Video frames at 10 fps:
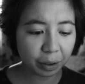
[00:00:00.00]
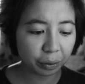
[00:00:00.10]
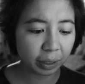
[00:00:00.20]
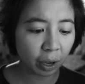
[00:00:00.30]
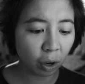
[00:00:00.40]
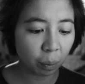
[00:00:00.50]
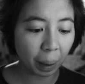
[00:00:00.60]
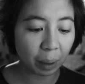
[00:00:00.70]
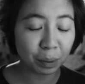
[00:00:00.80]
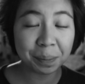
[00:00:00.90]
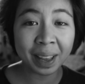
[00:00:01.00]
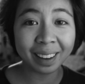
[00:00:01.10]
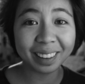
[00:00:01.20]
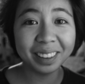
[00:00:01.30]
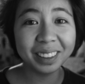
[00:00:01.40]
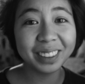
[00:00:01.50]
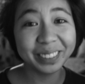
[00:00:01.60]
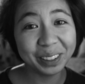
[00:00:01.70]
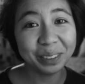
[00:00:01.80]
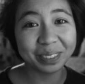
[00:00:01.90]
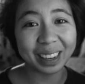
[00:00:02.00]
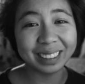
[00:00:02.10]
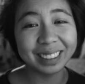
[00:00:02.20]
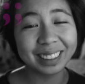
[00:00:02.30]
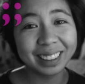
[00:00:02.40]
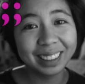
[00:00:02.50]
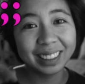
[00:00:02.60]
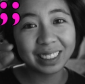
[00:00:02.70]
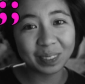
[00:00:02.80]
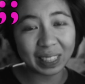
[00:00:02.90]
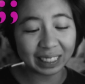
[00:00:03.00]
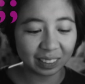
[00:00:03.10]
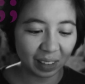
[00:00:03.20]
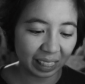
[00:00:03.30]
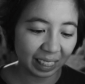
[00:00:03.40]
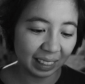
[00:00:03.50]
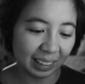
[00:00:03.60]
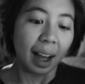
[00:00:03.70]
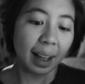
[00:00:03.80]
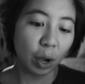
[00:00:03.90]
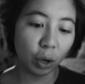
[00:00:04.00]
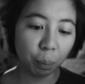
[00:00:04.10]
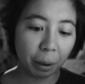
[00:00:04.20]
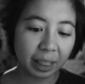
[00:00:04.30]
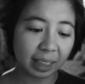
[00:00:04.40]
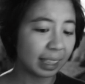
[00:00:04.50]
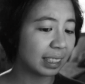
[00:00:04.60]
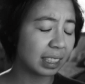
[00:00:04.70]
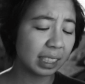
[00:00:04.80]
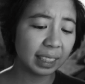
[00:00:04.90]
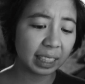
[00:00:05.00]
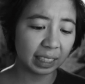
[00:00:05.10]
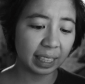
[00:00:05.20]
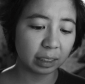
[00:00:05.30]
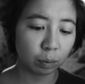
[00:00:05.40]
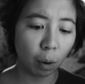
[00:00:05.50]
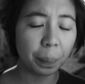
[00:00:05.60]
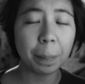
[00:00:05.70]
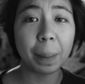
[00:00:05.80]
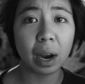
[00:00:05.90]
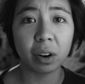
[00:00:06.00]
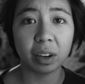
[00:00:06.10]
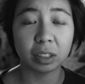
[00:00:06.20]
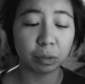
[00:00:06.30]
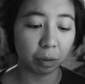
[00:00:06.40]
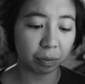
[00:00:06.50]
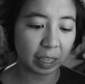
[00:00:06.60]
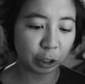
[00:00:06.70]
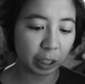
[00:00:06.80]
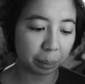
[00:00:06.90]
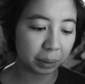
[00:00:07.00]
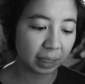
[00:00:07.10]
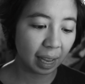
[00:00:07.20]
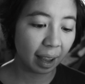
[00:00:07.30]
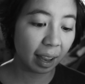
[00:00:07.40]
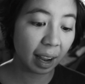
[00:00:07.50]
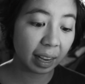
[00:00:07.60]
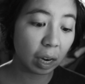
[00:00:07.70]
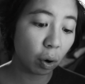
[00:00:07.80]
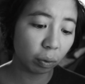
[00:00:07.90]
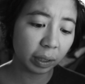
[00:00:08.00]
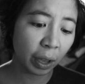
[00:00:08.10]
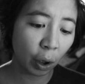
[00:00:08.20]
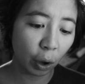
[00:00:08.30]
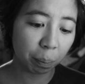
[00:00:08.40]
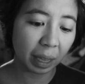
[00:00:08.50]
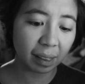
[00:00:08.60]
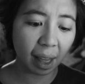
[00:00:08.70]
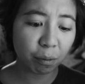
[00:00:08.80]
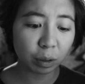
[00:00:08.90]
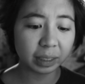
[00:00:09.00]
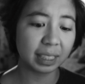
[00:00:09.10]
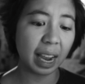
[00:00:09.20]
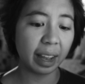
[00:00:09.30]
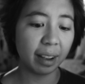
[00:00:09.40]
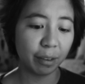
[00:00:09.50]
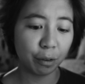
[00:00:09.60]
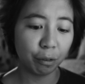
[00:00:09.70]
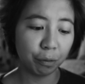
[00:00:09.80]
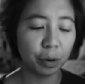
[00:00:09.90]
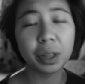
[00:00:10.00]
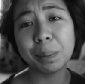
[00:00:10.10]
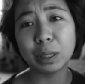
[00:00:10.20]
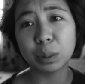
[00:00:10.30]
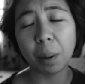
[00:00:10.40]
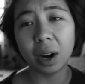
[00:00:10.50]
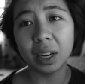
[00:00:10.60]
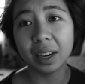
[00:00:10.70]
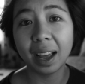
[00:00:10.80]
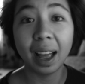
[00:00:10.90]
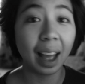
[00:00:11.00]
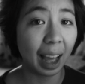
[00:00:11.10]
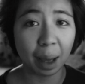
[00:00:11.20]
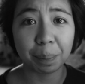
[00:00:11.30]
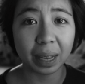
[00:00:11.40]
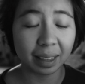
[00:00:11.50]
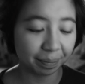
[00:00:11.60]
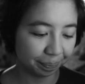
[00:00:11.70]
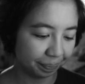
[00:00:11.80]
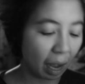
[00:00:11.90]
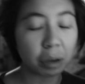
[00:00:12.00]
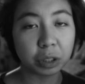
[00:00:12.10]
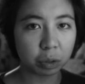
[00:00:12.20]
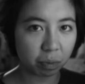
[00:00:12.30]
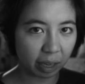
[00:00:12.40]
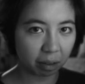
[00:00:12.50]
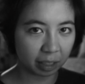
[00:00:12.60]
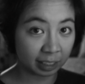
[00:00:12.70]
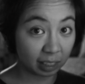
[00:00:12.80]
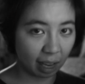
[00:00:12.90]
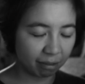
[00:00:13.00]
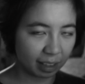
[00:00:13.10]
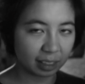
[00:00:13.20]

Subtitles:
can only hope I will make new friends. Smiley, smiley. I hope that these silly cliques won't be barriers for friendships. And I can only hope that life will stay, for the most part, happy. How surreal this life